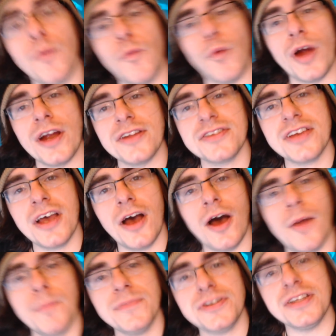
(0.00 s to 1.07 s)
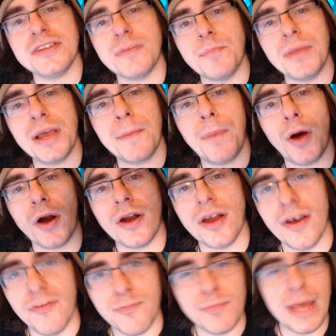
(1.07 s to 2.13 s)
where it's come. She's a big part
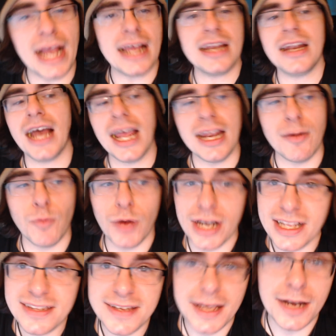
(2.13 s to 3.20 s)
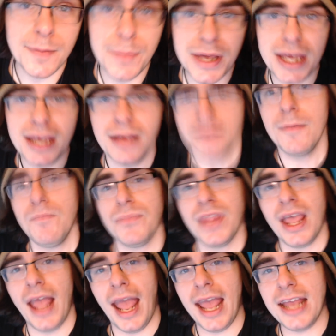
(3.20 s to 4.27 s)
of Mega Night and what it's going to be.
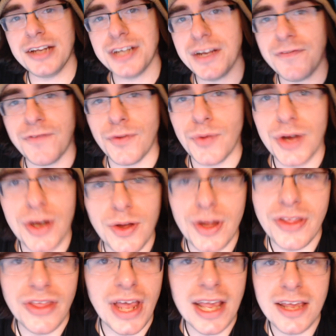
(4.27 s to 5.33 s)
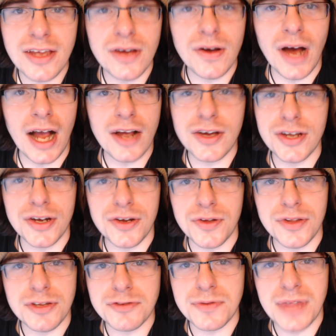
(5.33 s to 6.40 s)
Angie, for real, thank you. I couldn't
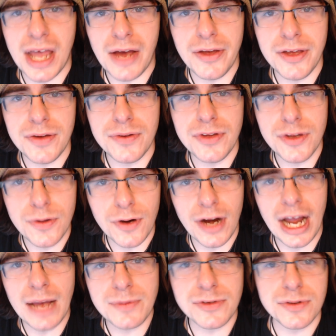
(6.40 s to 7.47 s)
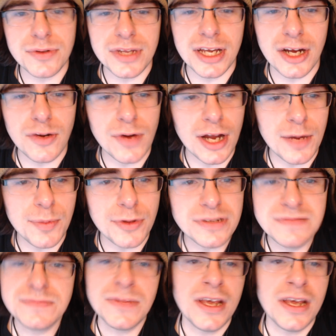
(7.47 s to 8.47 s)
do this without you. You are absolutely incredible.